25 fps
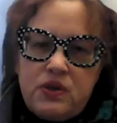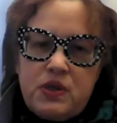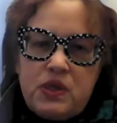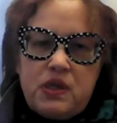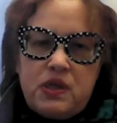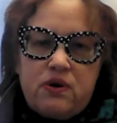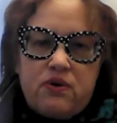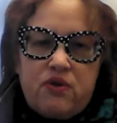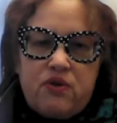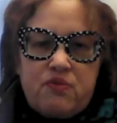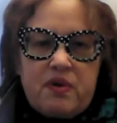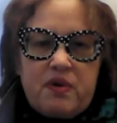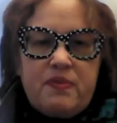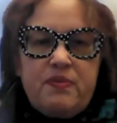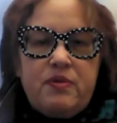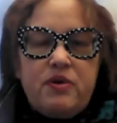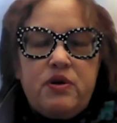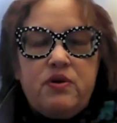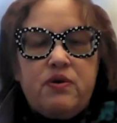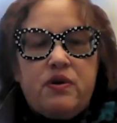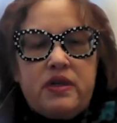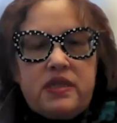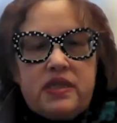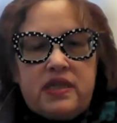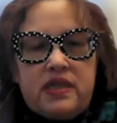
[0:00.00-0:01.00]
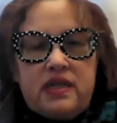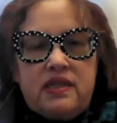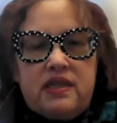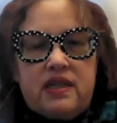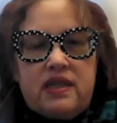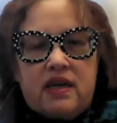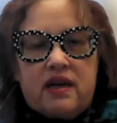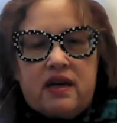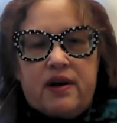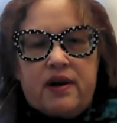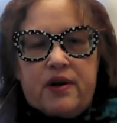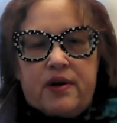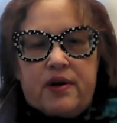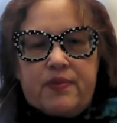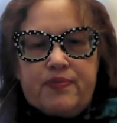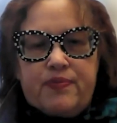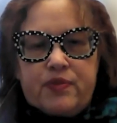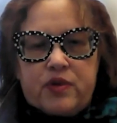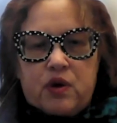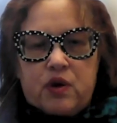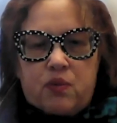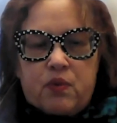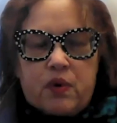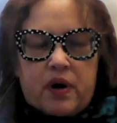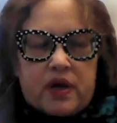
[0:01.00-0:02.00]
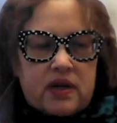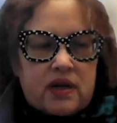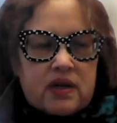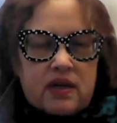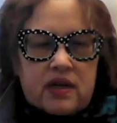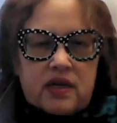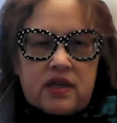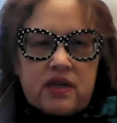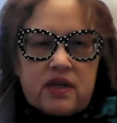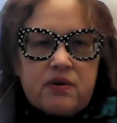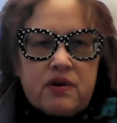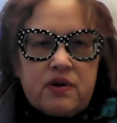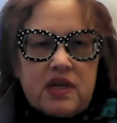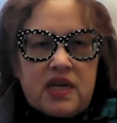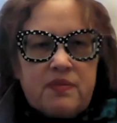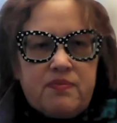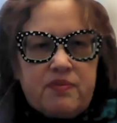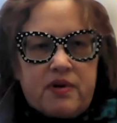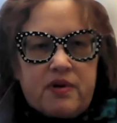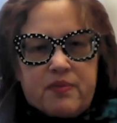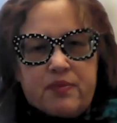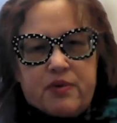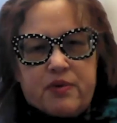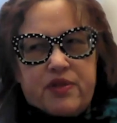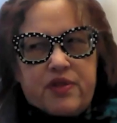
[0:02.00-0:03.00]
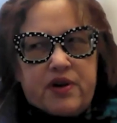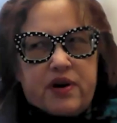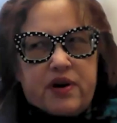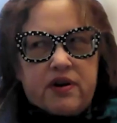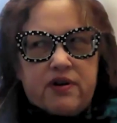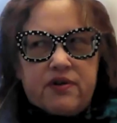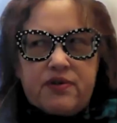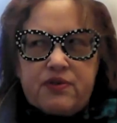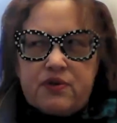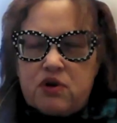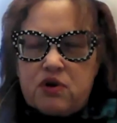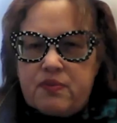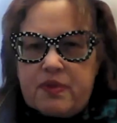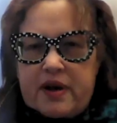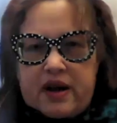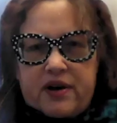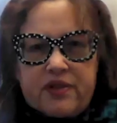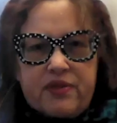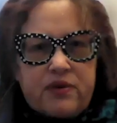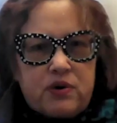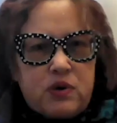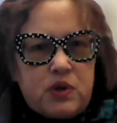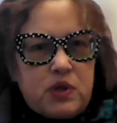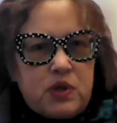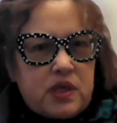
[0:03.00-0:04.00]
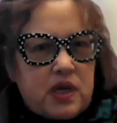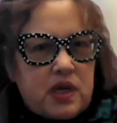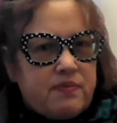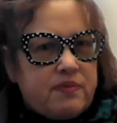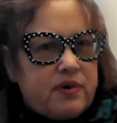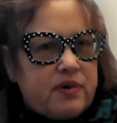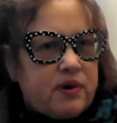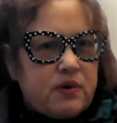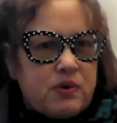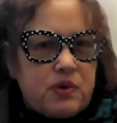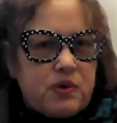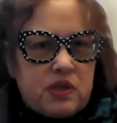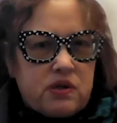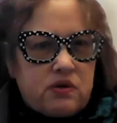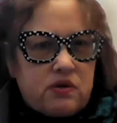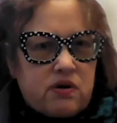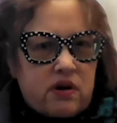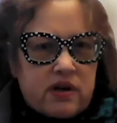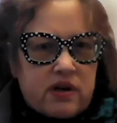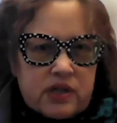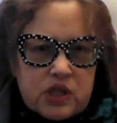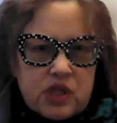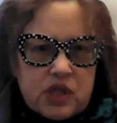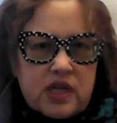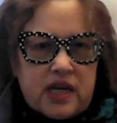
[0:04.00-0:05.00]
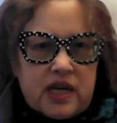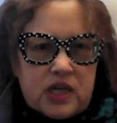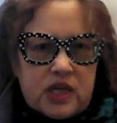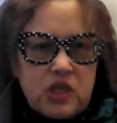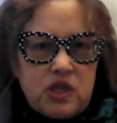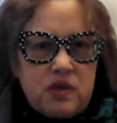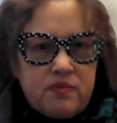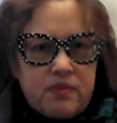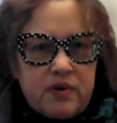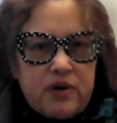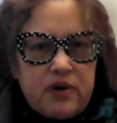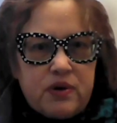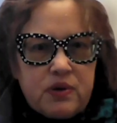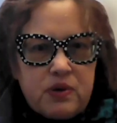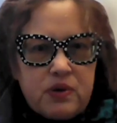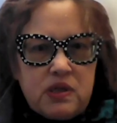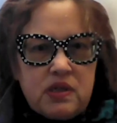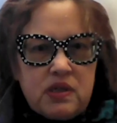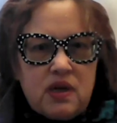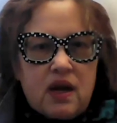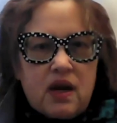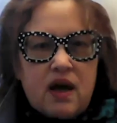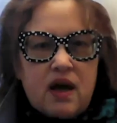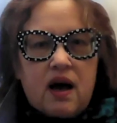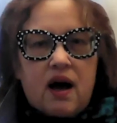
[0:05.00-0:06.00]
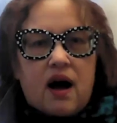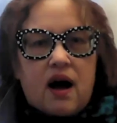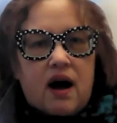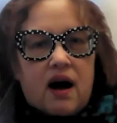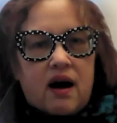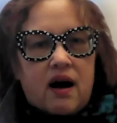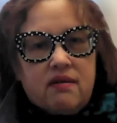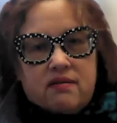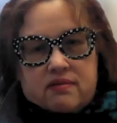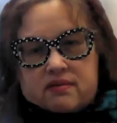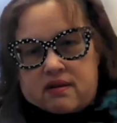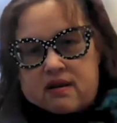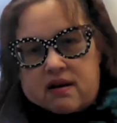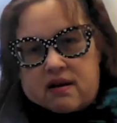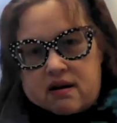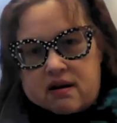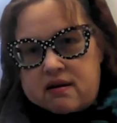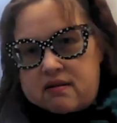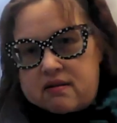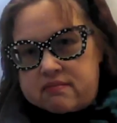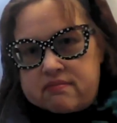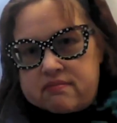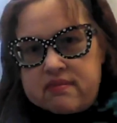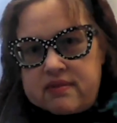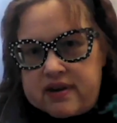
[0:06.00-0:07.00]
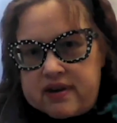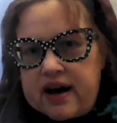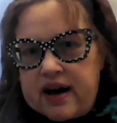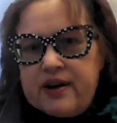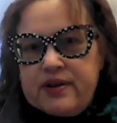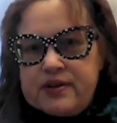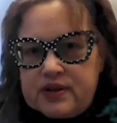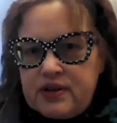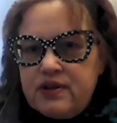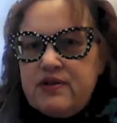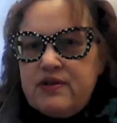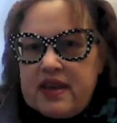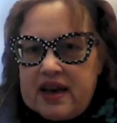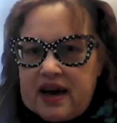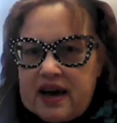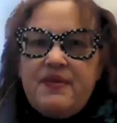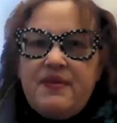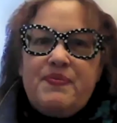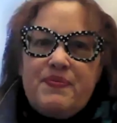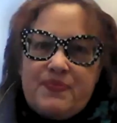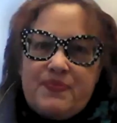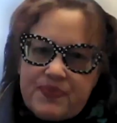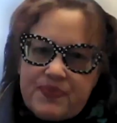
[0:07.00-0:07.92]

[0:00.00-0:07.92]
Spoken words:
So if people who are attending want to, you know, keep up with our Throwback Thursday posts or our education posts, I'll do that.